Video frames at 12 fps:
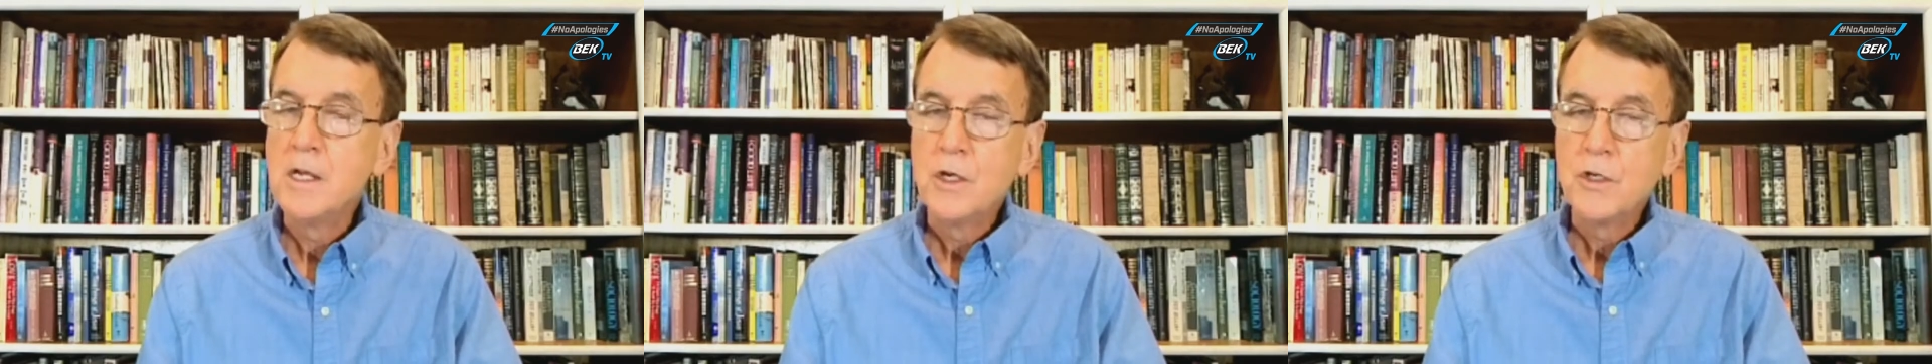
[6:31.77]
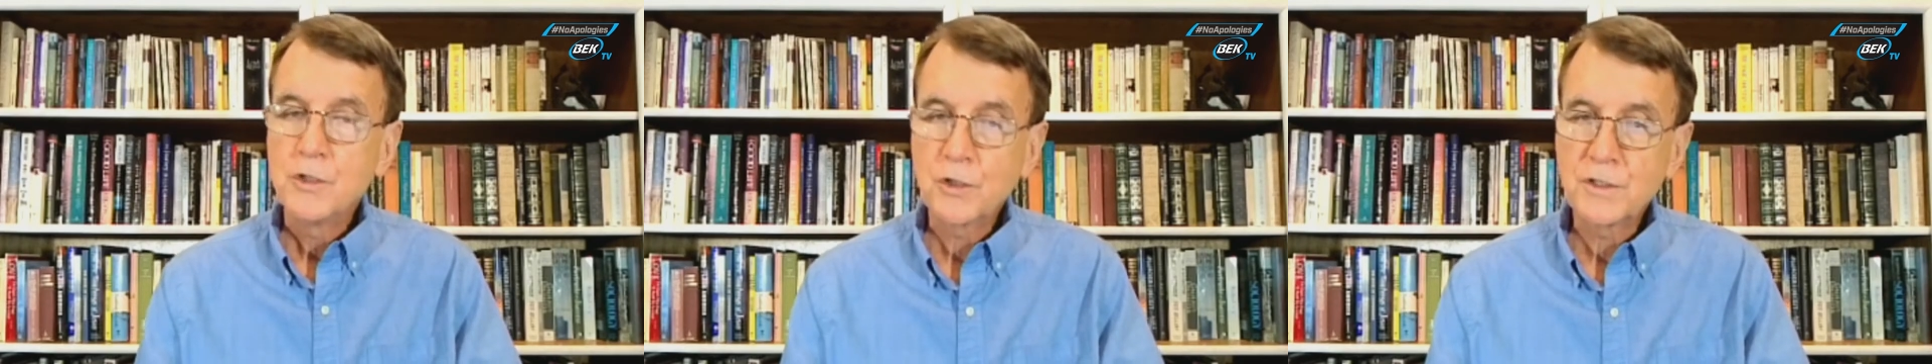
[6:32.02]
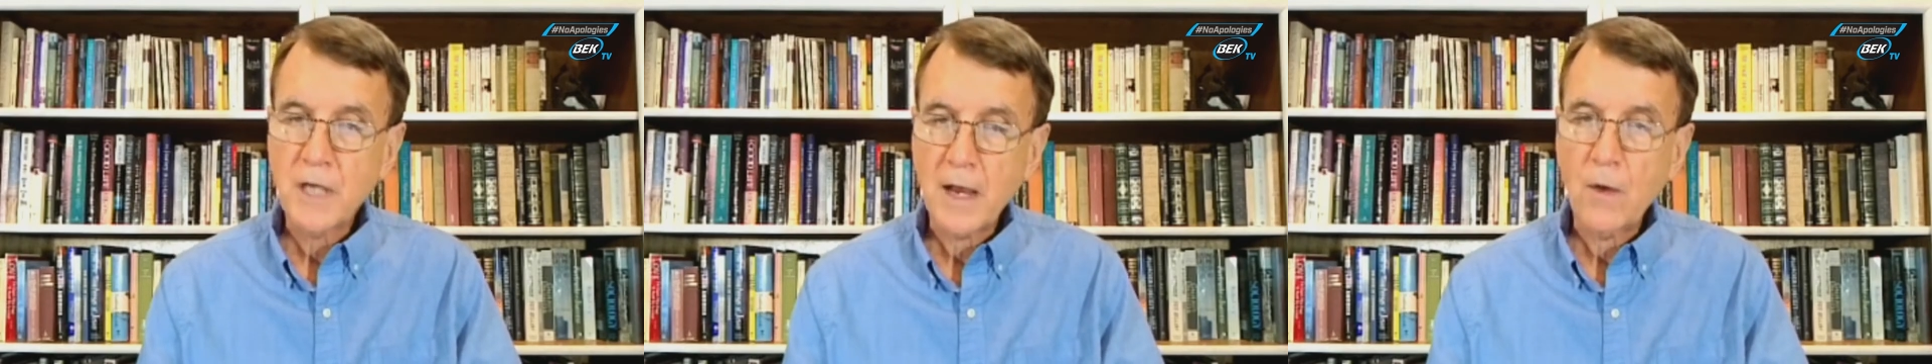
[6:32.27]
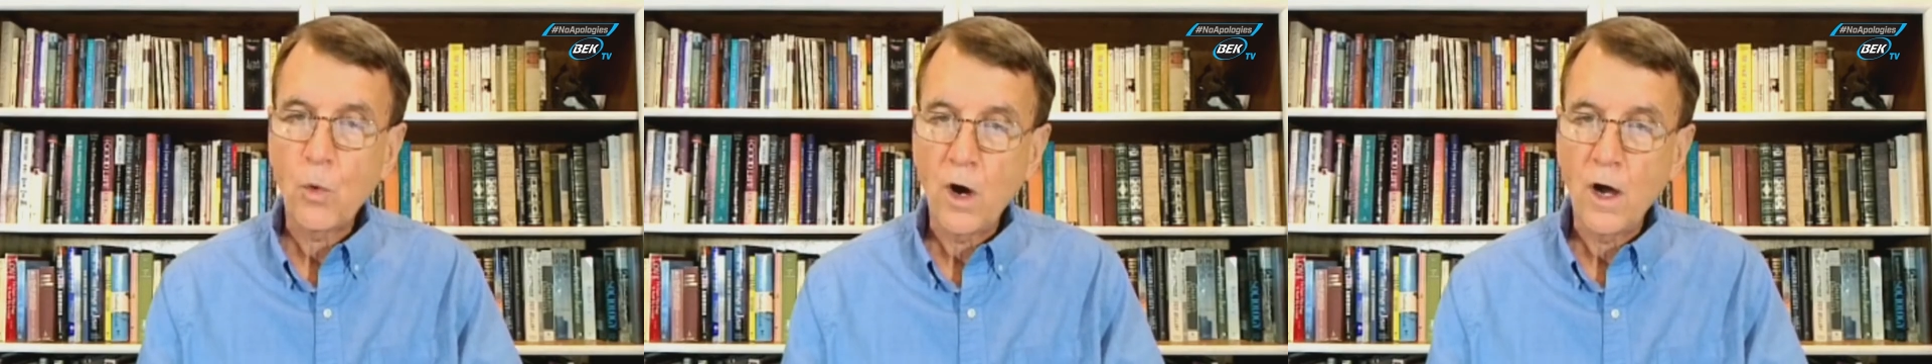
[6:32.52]
Should
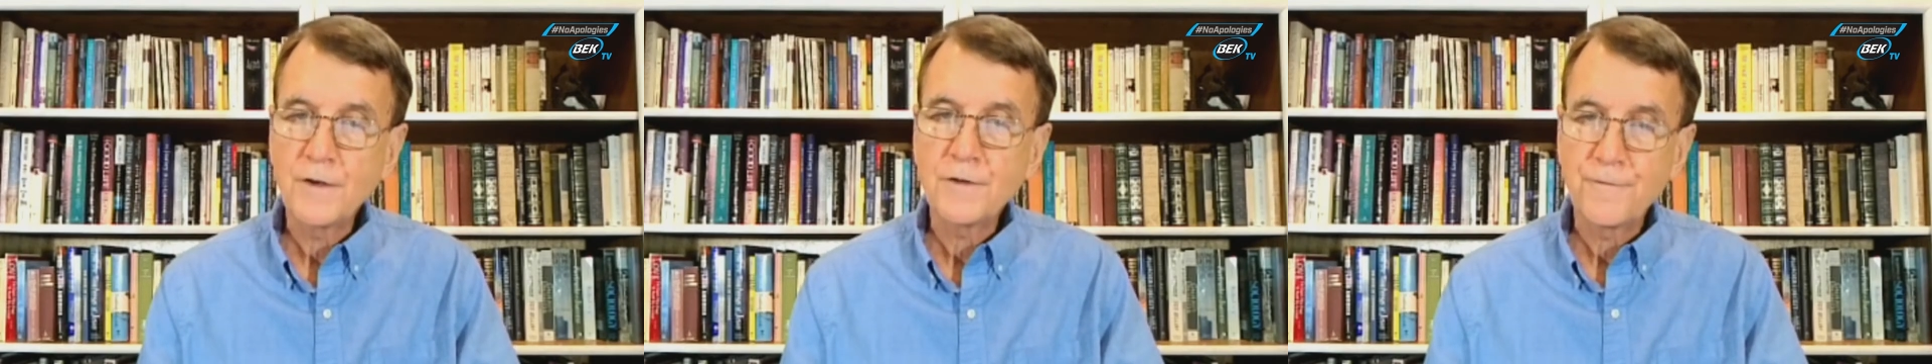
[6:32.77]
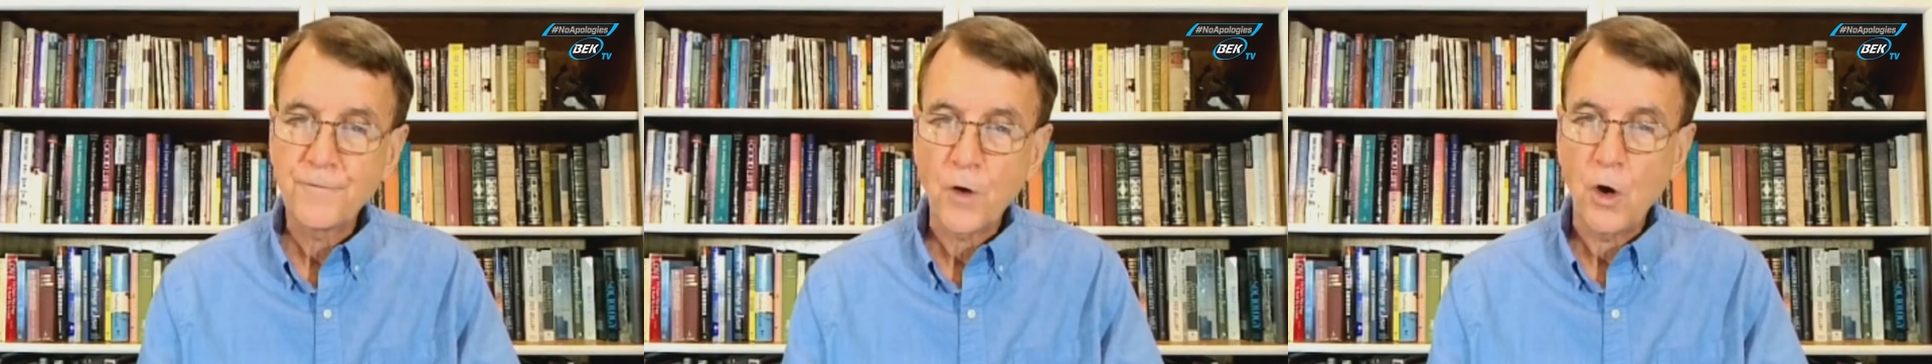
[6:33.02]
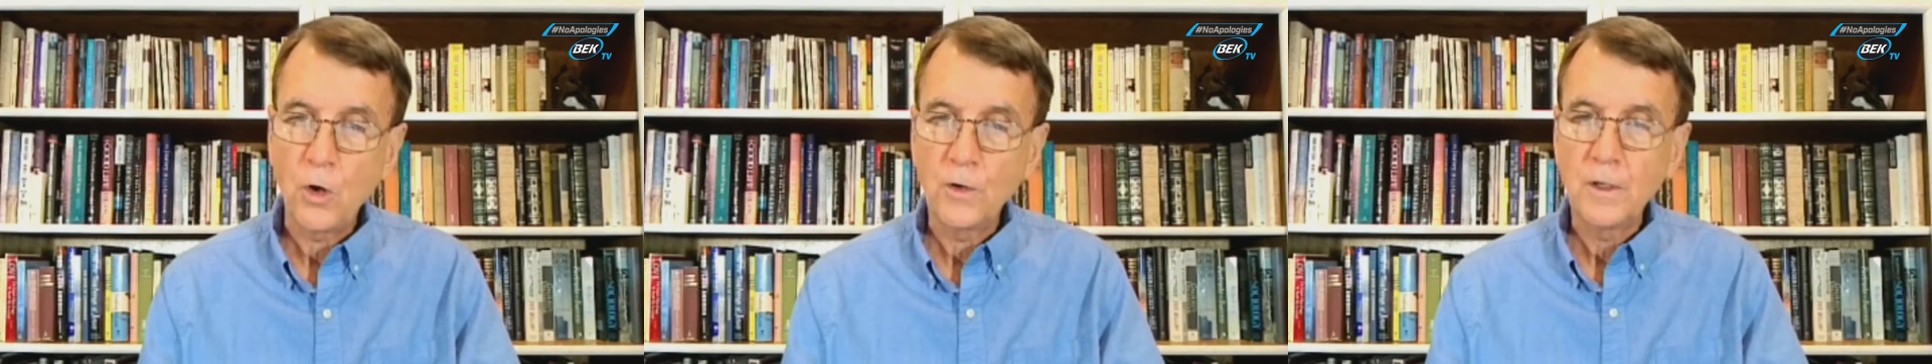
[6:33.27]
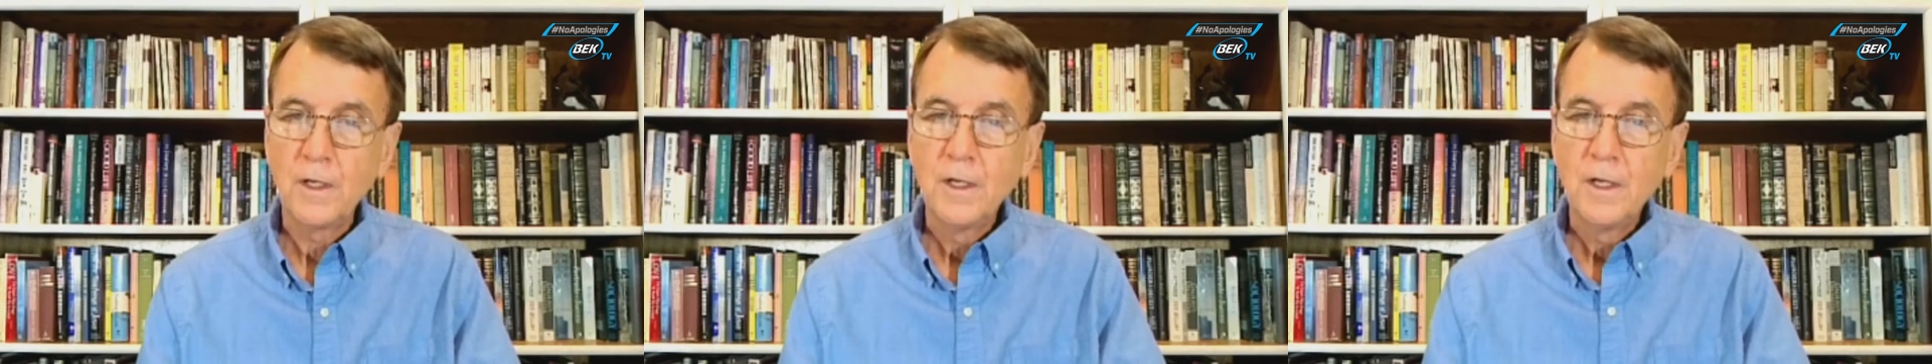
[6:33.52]
Taiwan
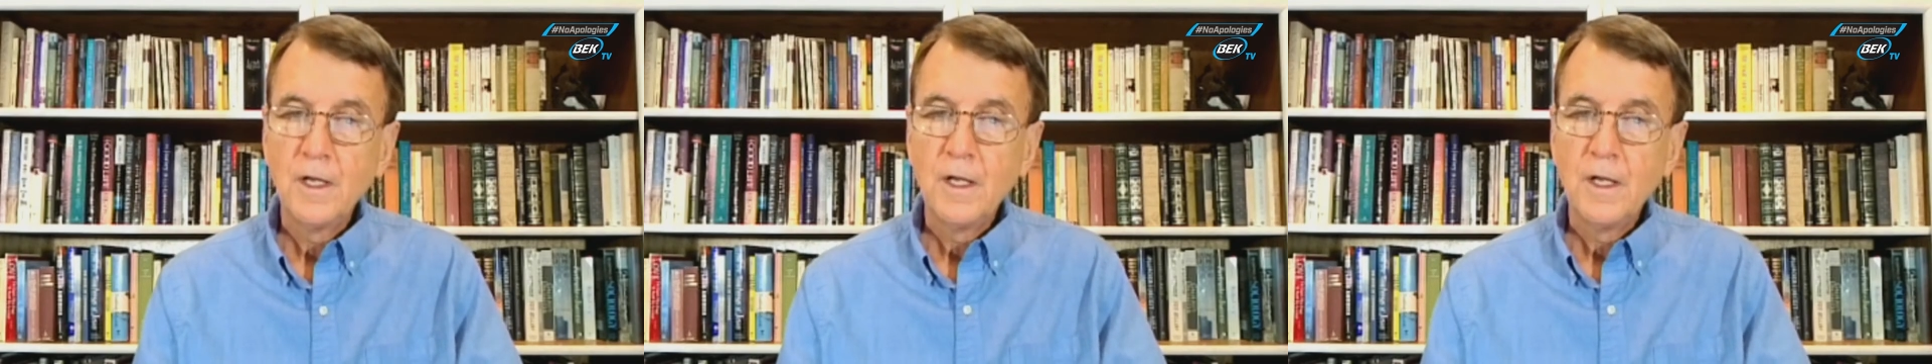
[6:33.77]
fall